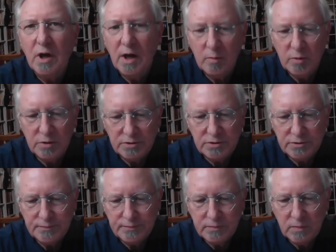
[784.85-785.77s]

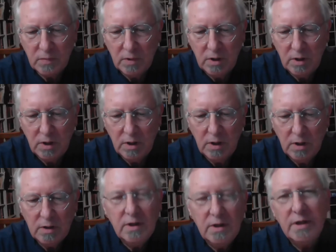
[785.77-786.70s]
commerce.
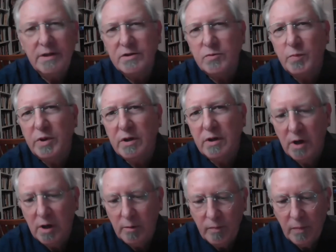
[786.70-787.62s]
Yet his
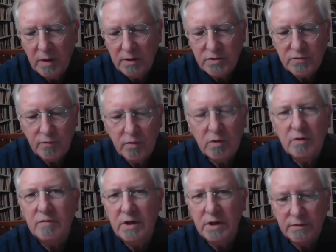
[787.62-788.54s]
pickup is full
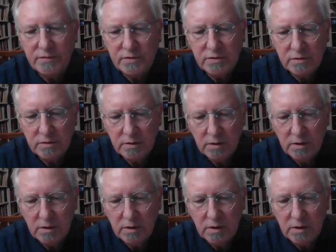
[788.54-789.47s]
of gifts.
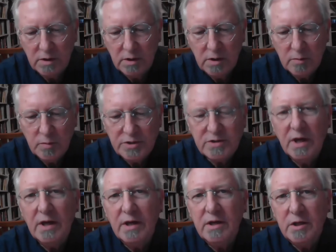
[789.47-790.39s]

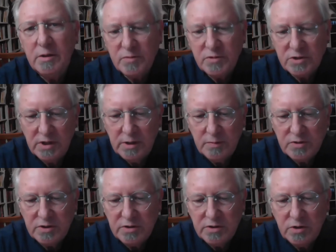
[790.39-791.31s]
Beside him
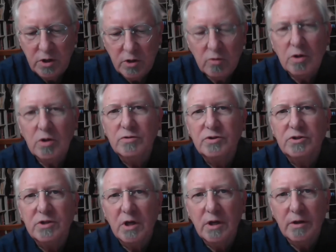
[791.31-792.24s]
sleeps his year-old
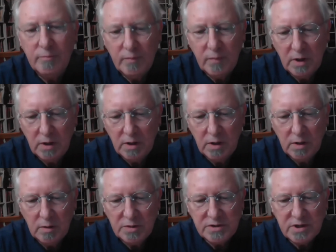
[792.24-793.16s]
son.
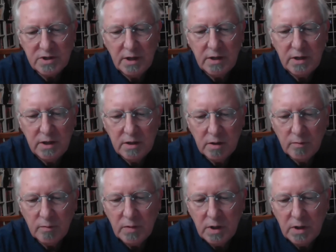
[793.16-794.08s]
Beside
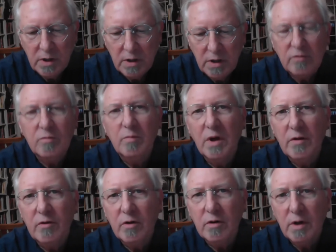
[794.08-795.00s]
him, his
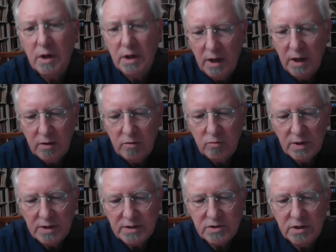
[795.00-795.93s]
mother, head
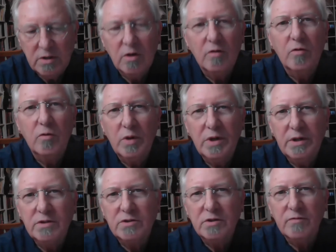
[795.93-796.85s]
resting on the
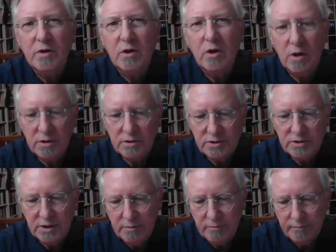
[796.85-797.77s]
wings of the car
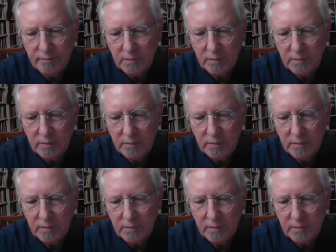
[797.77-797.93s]
seat.